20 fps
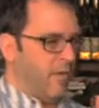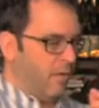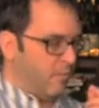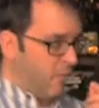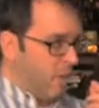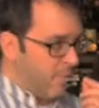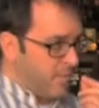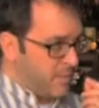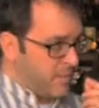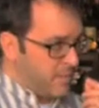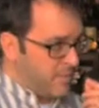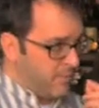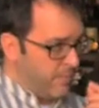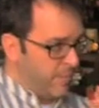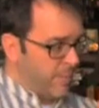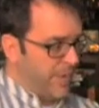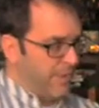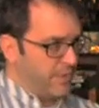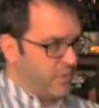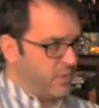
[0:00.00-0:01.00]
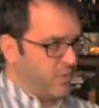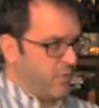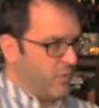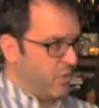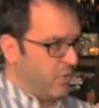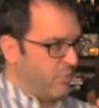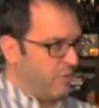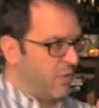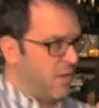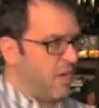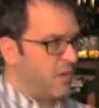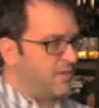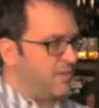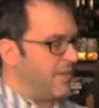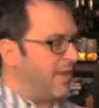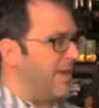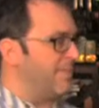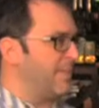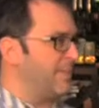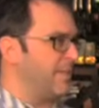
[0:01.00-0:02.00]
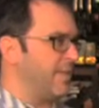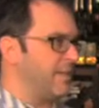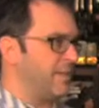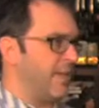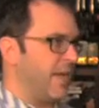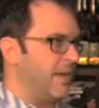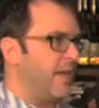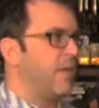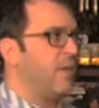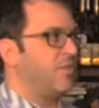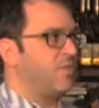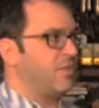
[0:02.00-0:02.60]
aromas, but we have the Sauvignon Blanc to compensate that.